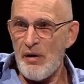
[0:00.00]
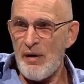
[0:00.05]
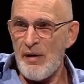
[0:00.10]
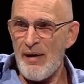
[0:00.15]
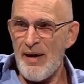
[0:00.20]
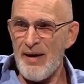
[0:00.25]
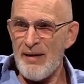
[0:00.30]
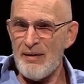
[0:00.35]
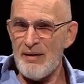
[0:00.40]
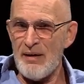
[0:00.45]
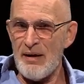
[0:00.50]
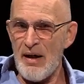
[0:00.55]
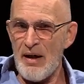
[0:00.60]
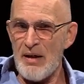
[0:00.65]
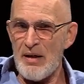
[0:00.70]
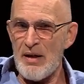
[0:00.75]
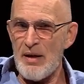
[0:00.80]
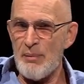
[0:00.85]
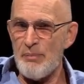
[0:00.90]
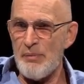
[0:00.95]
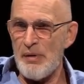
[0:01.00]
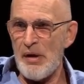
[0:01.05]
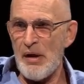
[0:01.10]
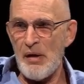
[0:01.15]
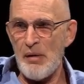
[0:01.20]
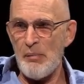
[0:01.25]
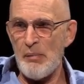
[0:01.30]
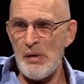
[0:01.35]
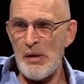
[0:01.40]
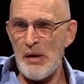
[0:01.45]
and that'd kind of keep the
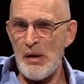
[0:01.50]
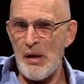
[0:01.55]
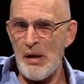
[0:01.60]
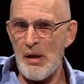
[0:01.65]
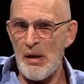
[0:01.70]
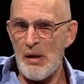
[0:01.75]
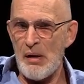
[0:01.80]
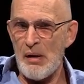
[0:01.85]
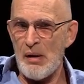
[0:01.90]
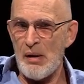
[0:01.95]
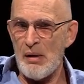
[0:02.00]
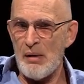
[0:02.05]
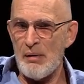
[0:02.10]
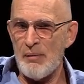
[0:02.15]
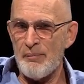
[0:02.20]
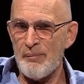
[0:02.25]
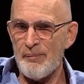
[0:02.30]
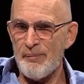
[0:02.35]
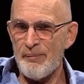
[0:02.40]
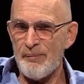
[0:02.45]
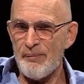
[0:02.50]
enemy on, a